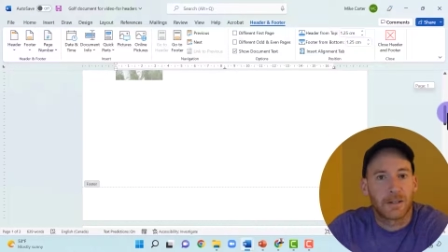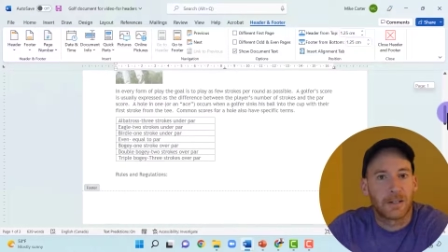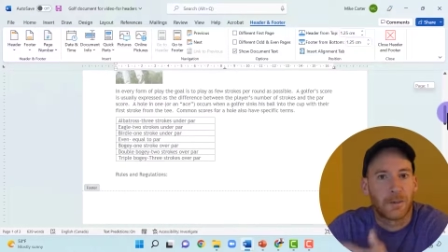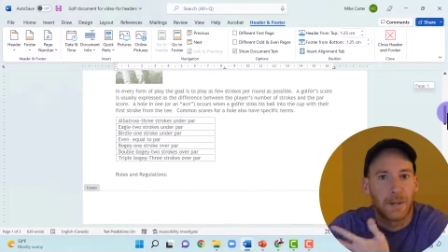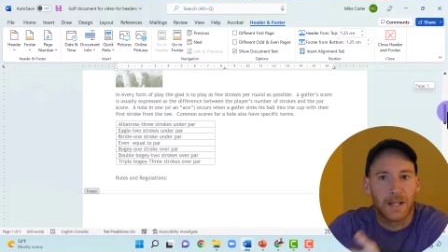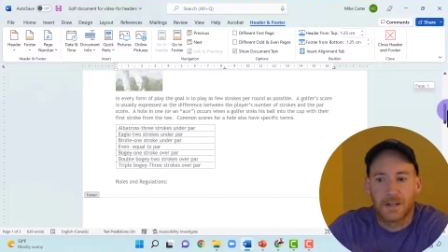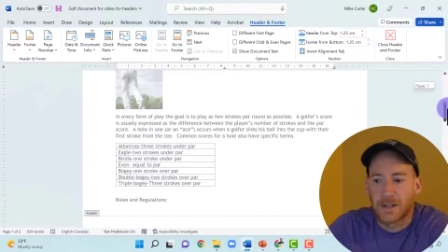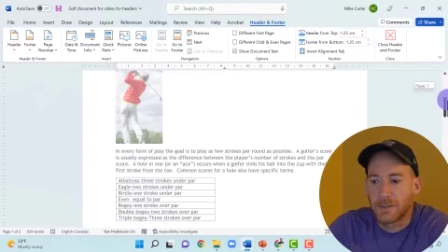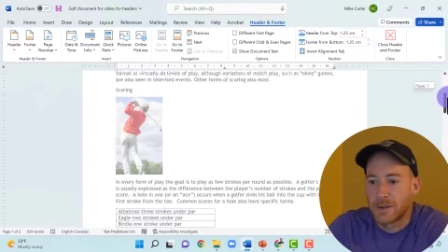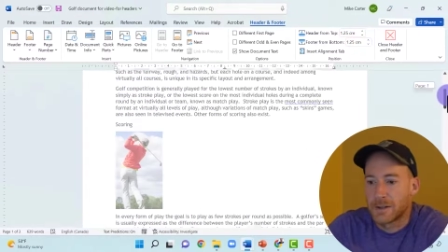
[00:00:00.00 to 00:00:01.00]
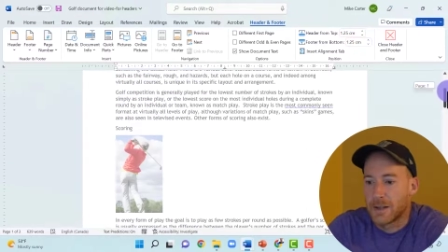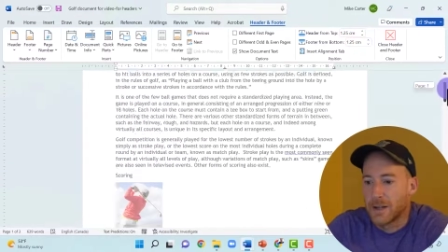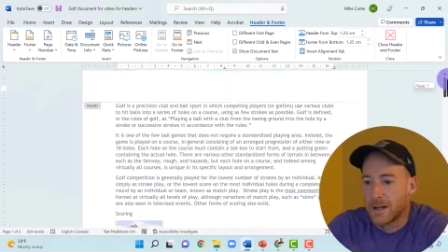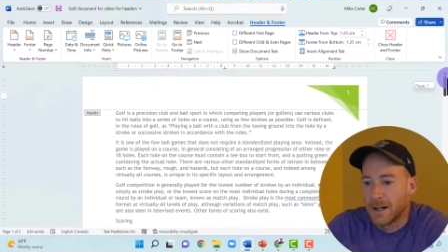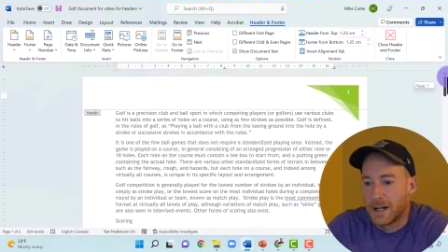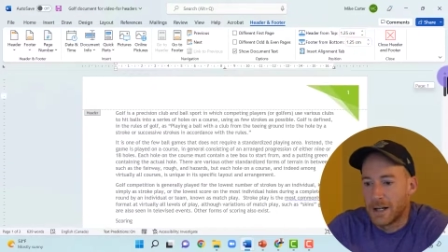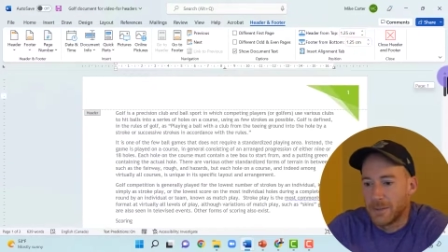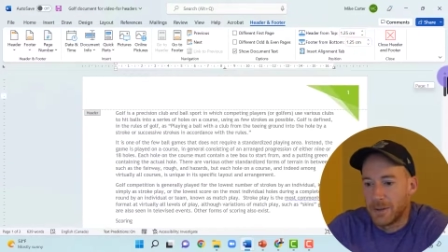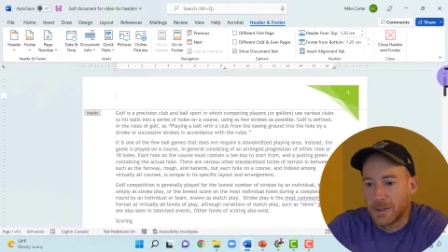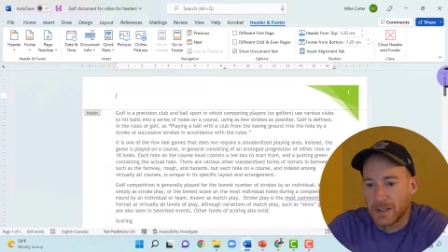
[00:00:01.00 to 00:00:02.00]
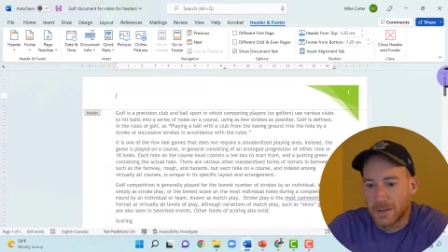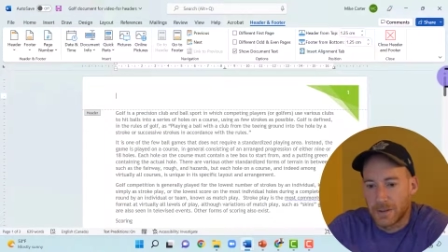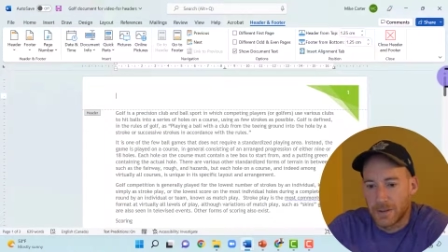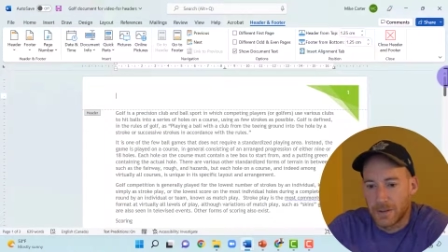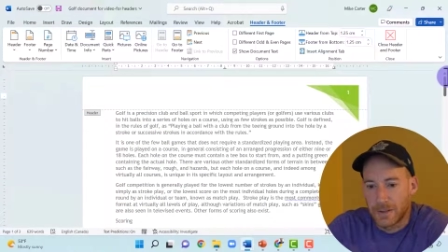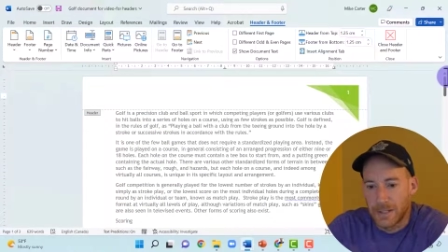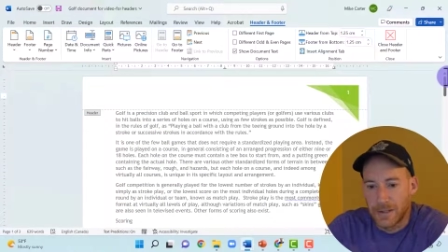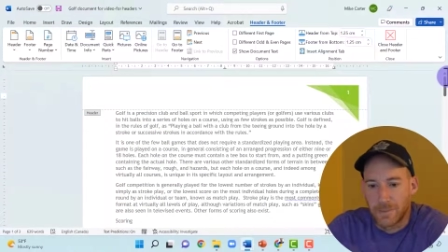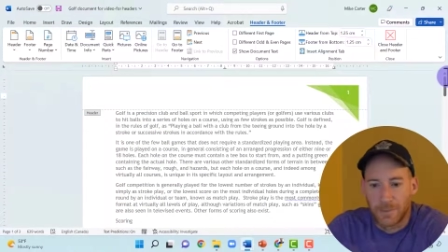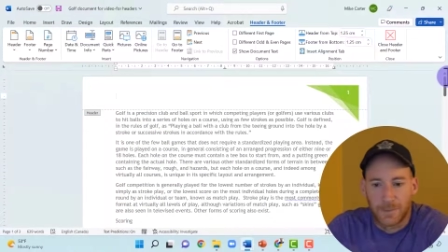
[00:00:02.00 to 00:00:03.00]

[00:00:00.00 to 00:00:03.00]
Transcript: It can do page numbers. Um, you can insert the